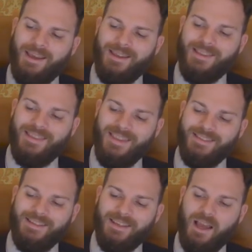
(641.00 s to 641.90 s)
this
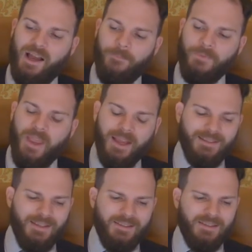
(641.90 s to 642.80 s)
cigar, I'd
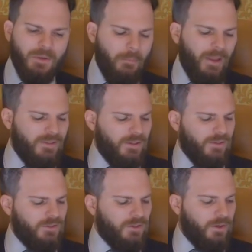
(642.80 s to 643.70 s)
say this is better
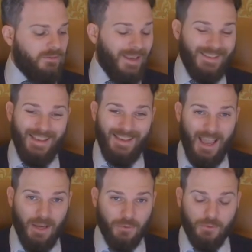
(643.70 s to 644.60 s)
served as a
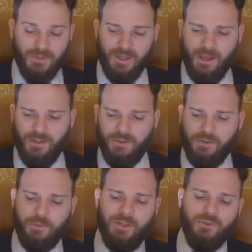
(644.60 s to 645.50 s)
casual cigar that
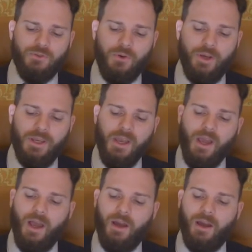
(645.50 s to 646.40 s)
you would enjoy
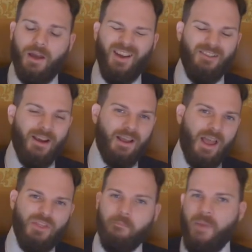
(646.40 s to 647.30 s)
around
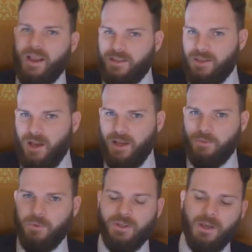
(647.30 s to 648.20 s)
at the backyard
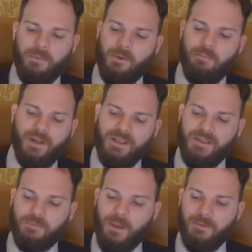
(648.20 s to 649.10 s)
with a couple of
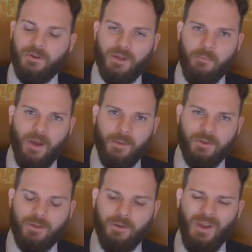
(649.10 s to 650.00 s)
buddies, maybe during a
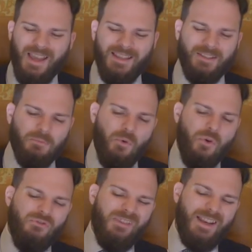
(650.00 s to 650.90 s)
barbecue. This is
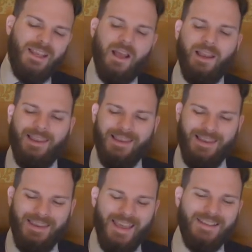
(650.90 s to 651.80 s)
more really a
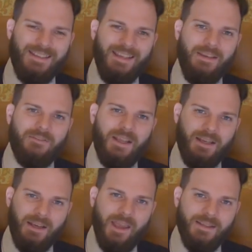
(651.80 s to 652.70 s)
late
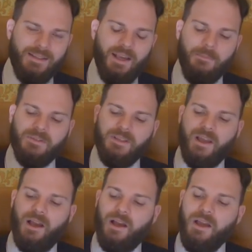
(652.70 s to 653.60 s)
evening, nighttime
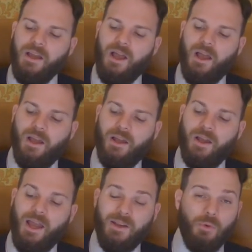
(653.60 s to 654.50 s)
cigar,
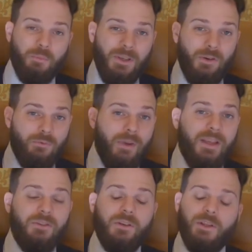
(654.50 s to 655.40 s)
and it would be
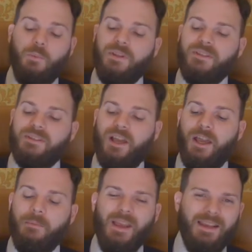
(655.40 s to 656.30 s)
great during the winter
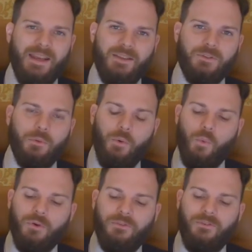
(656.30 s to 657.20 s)
time next to a
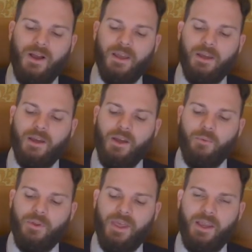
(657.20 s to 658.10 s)
wood fire
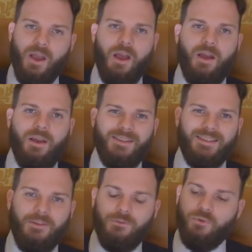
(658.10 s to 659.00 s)
with a
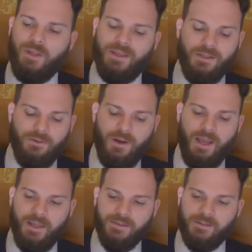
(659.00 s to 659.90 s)
stiff drink in your
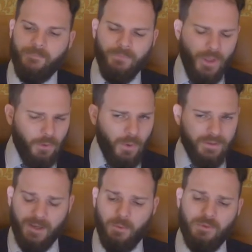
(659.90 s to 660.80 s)
hands.
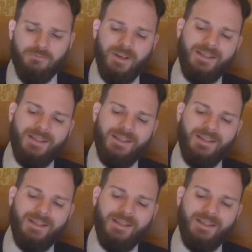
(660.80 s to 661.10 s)
Otherwise, I wouldn't really